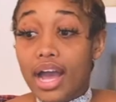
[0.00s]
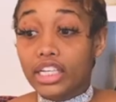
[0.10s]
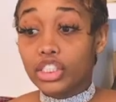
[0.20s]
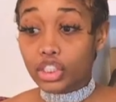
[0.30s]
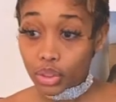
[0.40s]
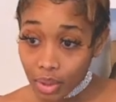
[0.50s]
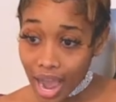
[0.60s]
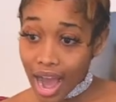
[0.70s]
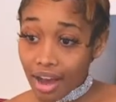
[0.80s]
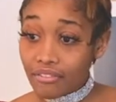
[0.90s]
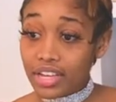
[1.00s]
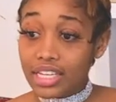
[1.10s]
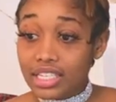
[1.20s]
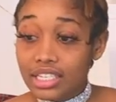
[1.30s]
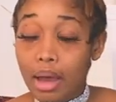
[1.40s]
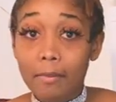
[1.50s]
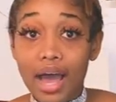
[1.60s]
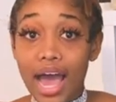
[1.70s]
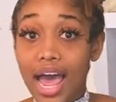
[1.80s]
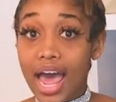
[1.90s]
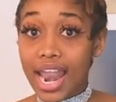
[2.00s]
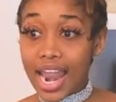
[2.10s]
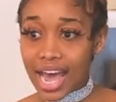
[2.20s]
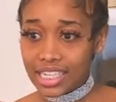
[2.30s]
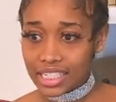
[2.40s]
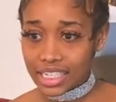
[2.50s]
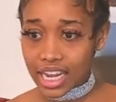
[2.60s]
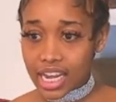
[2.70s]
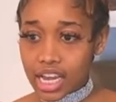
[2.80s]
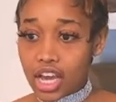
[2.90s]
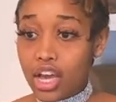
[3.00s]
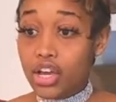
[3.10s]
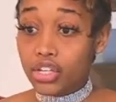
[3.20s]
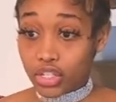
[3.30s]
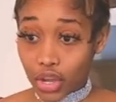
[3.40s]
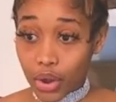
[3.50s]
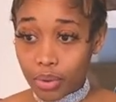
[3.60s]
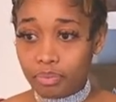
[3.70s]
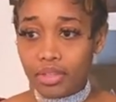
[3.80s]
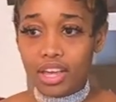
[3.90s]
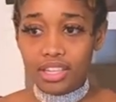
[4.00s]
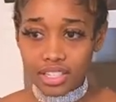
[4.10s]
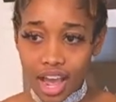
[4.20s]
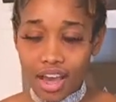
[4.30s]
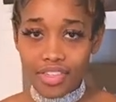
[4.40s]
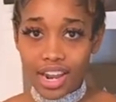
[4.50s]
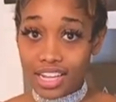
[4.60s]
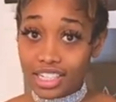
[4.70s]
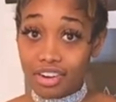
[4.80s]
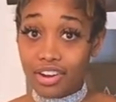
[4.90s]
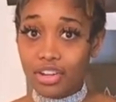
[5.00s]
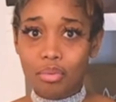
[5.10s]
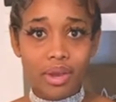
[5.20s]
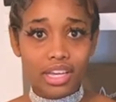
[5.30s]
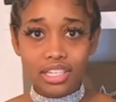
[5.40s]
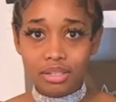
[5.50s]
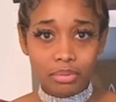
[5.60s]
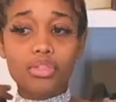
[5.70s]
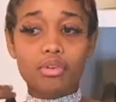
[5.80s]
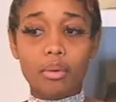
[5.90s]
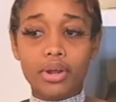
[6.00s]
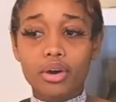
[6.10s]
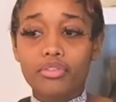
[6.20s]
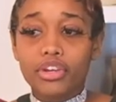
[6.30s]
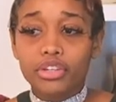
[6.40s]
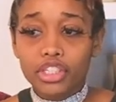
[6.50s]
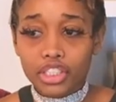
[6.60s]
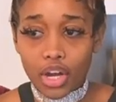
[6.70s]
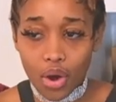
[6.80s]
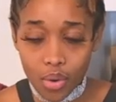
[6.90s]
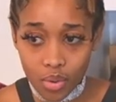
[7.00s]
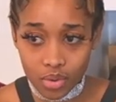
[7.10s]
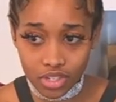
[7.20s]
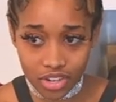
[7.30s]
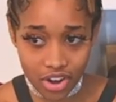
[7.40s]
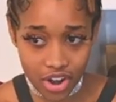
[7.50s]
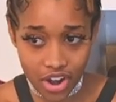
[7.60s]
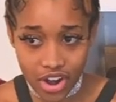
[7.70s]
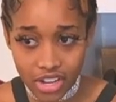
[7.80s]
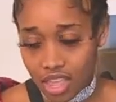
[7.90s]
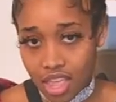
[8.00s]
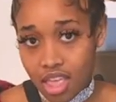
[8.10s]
I do have is some elastic. So tie the elastic around your waist, throw it over your shoulder,